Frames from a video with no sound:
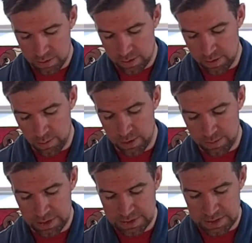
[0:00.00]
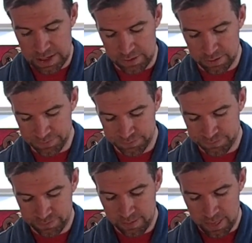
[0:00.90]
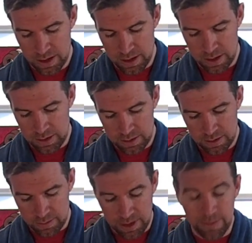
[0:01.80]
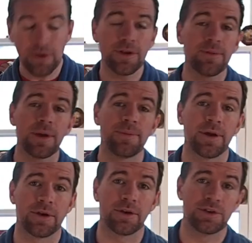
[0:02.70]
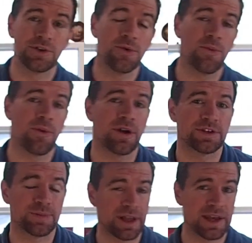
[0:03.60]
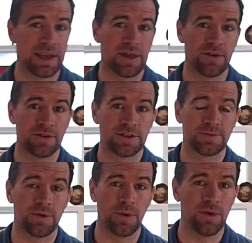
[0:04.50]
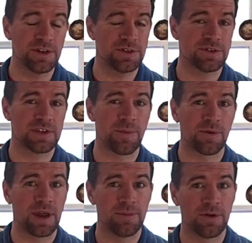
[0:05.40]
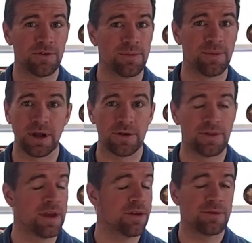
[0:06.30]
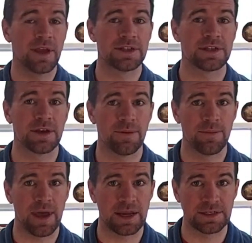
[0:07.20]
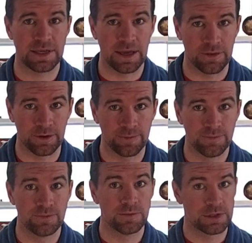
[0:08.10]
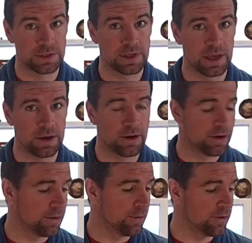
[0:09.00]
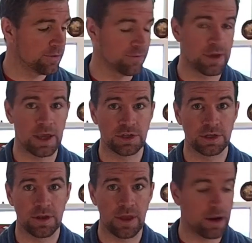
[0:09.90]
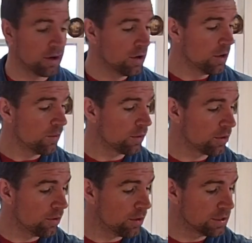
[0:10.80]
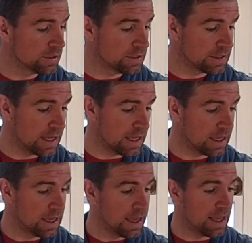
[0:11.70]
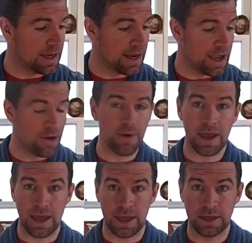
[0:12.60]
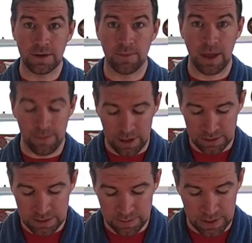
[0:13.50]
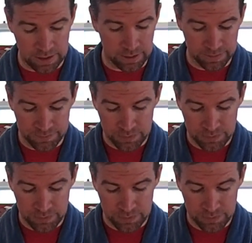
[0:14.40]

somewhat mixed together. My milk and my butter don't want to play together at this point. Once you separate milk from butter, they don't like to come back together. Just like our emulsification there, we're going to take and now add my melted butter.